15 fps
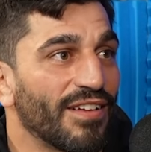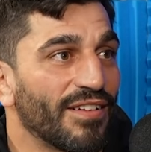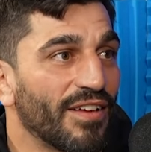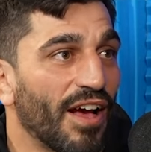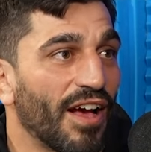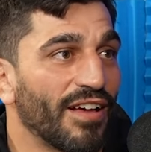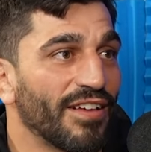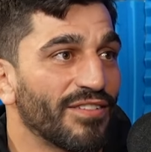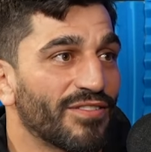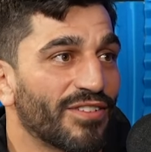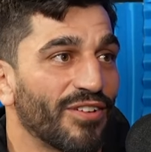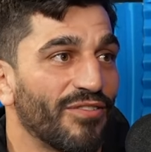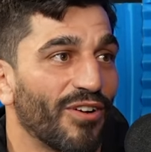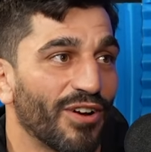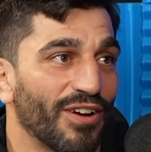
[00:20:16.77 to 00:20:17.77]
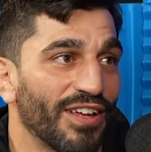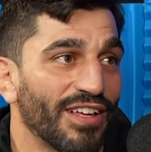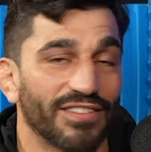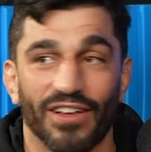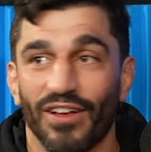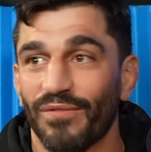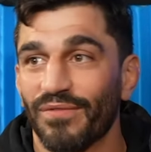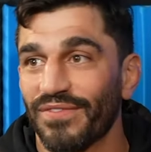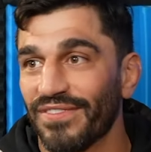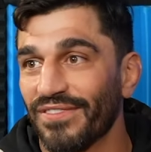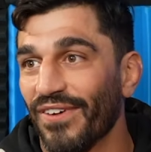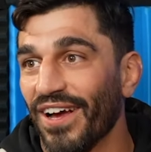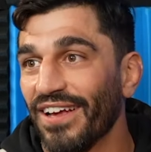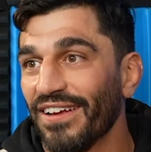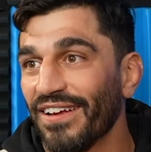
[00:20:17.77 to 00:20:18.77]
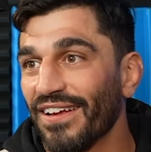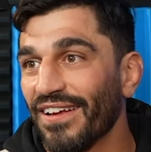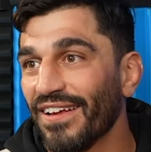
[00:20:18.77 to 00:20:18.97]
Uh, he converted to Islam. What?